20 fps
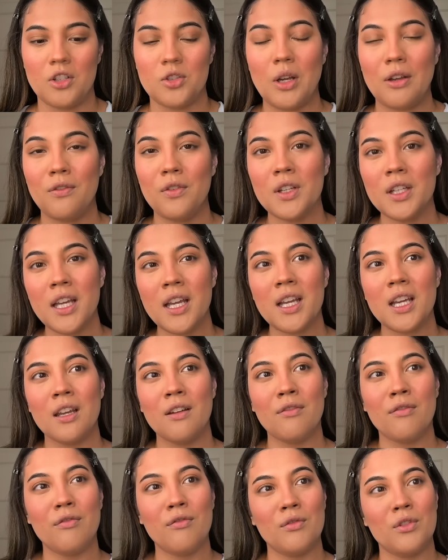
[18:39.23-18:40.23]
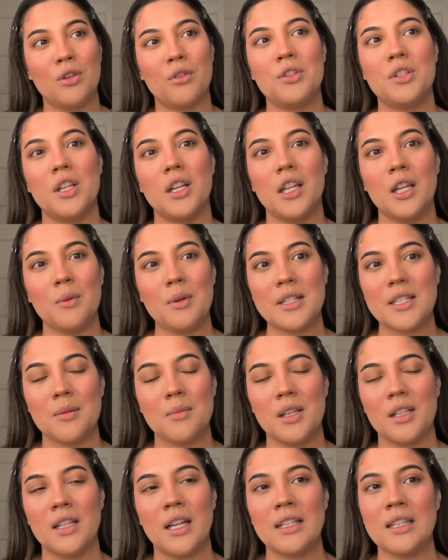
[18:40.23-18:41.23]
So I feel like if you're dealing with
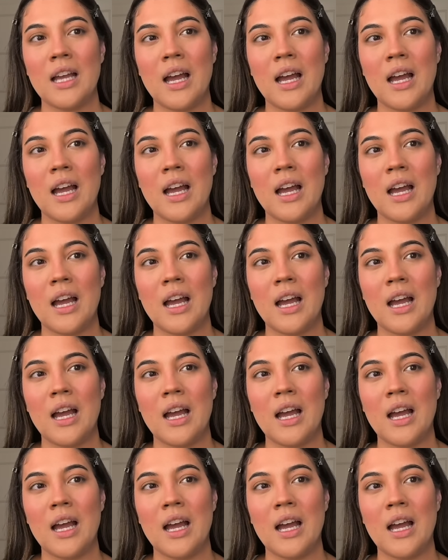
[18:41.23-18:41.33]
something like